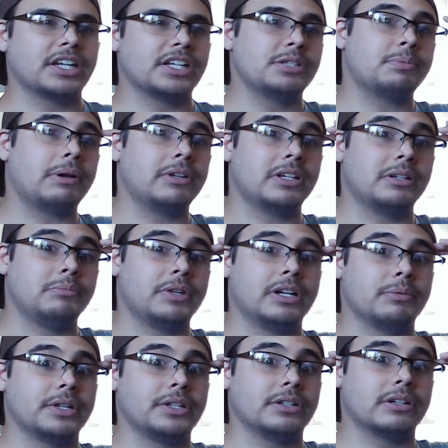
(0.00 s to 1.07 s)
He's probably going to meet up
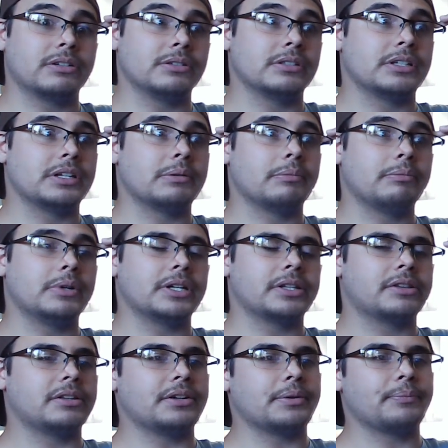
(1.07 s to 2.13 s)
with Knuckle then, but
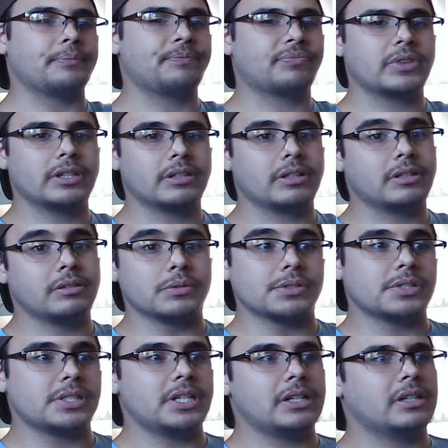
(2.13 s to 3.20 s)
we'll
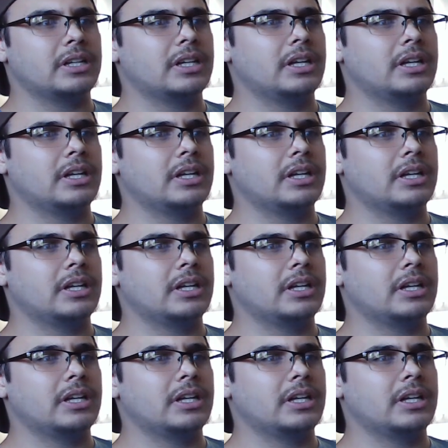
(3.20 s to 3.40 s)
see.